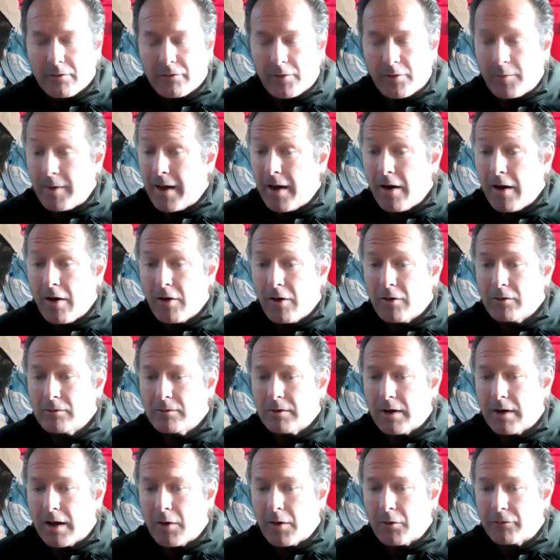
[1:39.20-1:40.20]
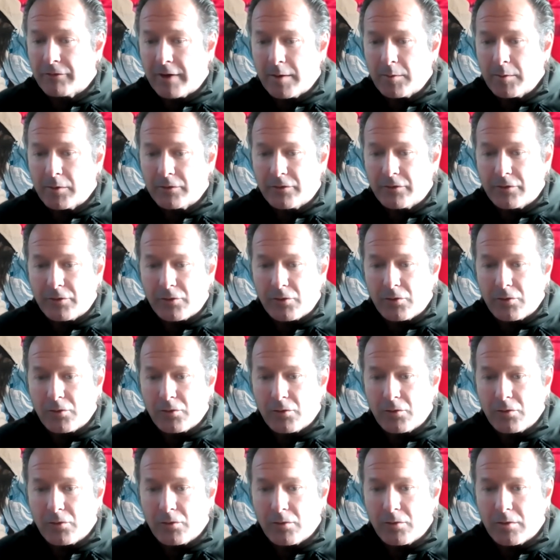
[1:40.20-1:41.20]
Somehow I was able
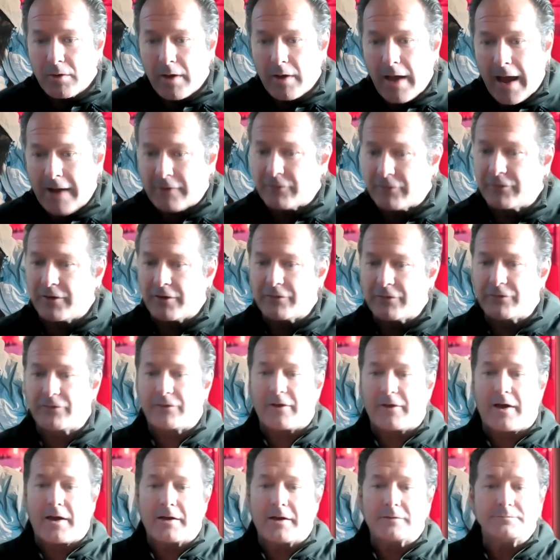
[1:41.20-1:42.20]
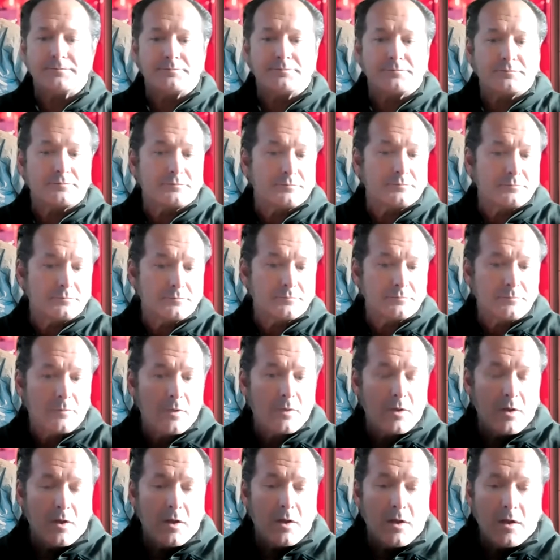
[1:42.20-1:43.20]
to access that.
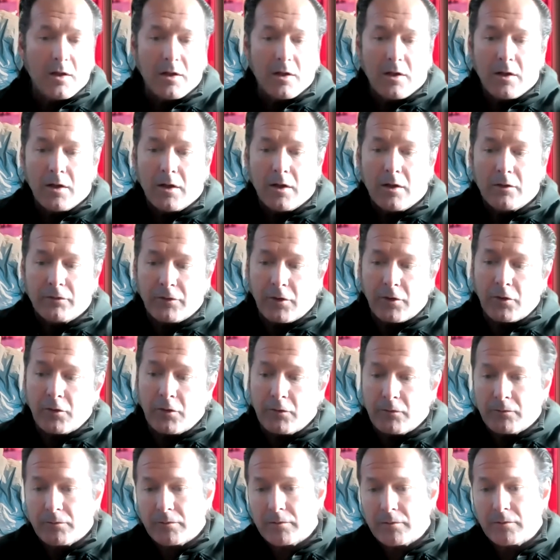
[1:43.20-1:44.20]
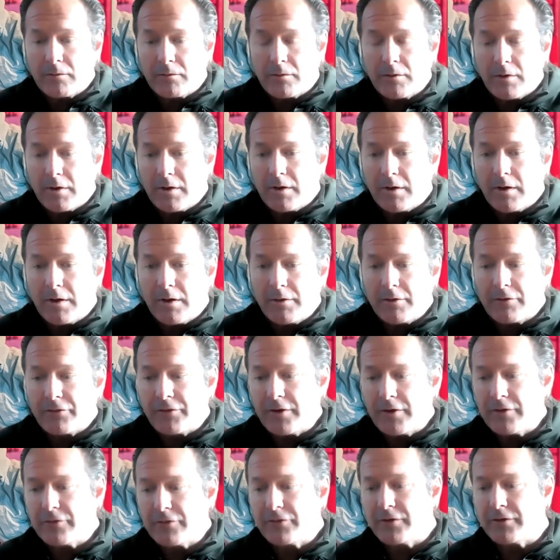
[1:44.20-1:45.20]
So, in the
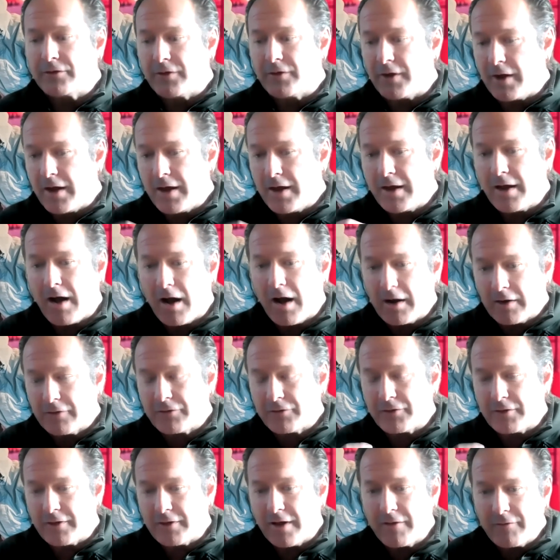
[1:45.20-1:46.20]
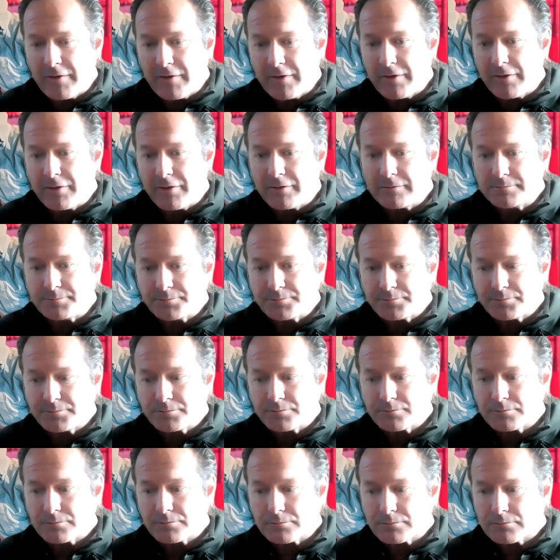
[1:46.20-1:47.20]
sense that today, August 11th,
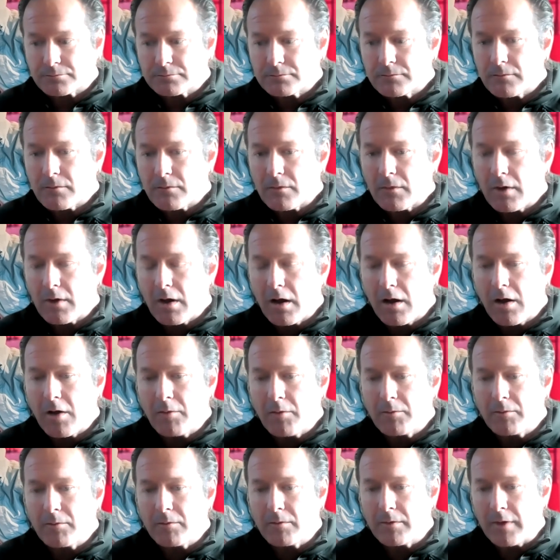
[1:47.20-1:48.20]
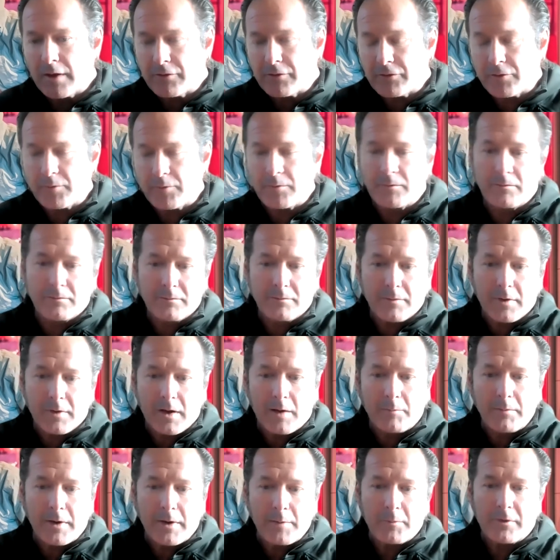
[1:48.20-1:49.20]
um, it's a,
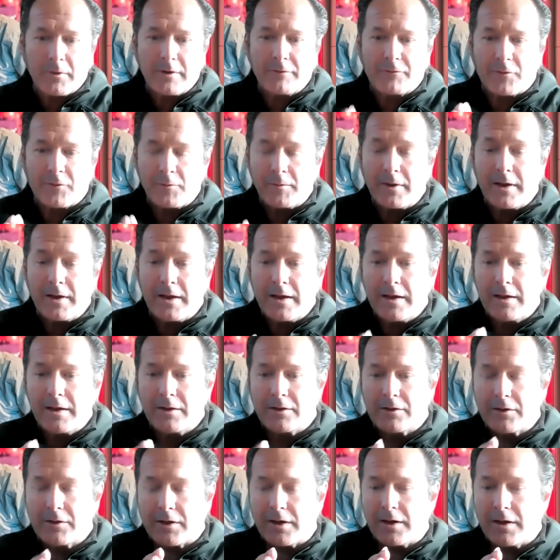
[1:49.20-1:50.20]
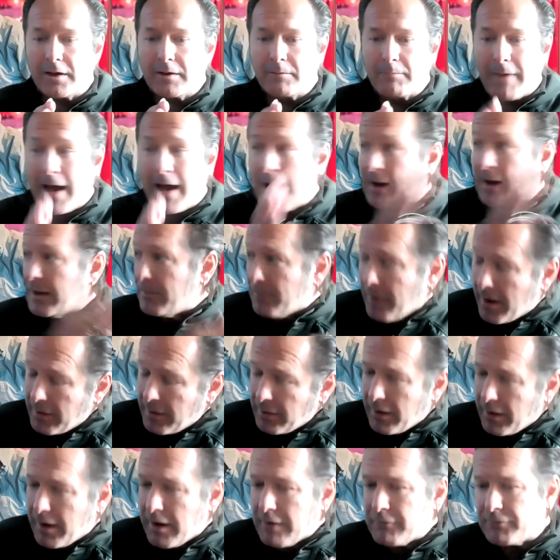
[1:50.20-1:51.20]
a, memory for me looking back in my
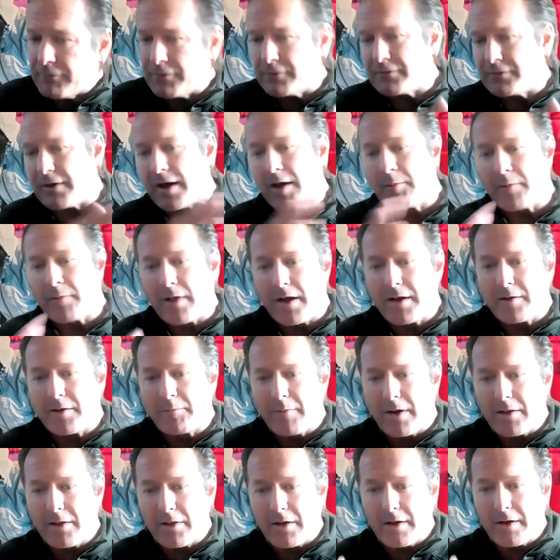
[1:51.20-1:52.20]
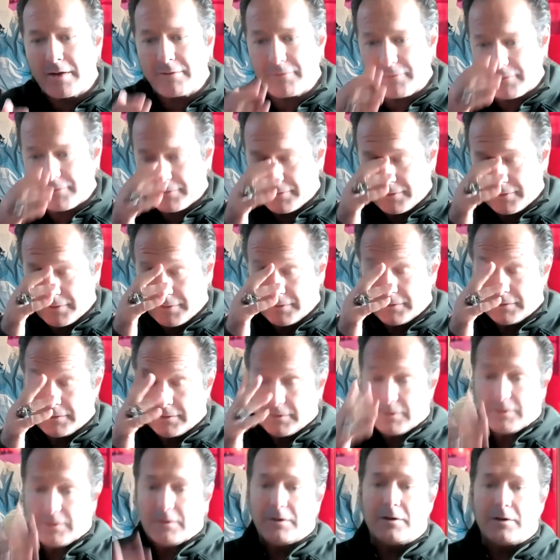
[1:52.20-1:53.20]
life, the timeline of my life.
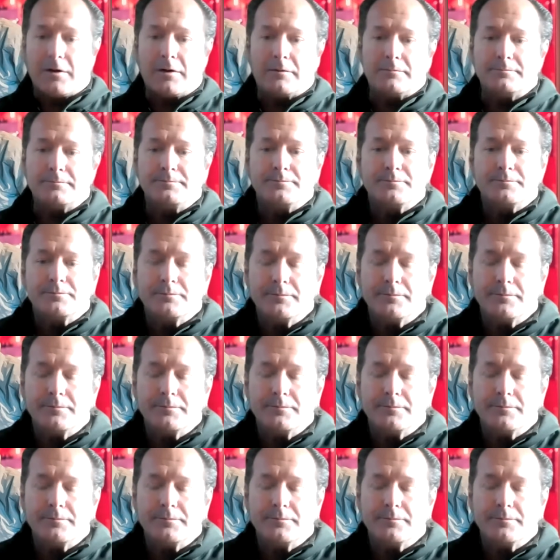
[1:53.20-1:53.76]
Um,